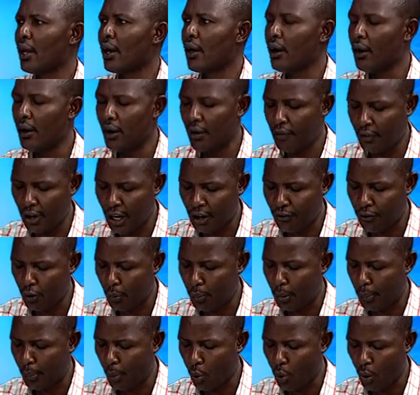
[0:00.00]
very few
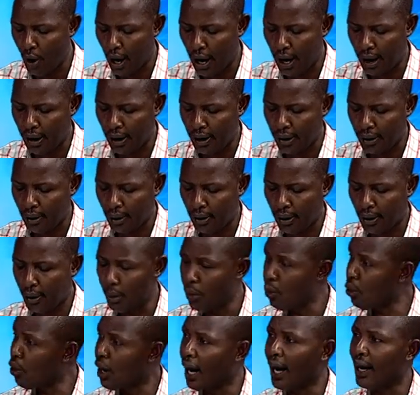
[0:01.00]
people who are
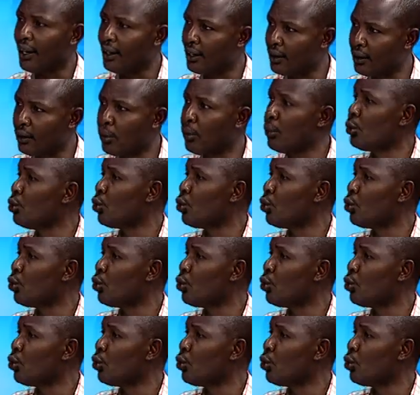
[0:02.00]
whom you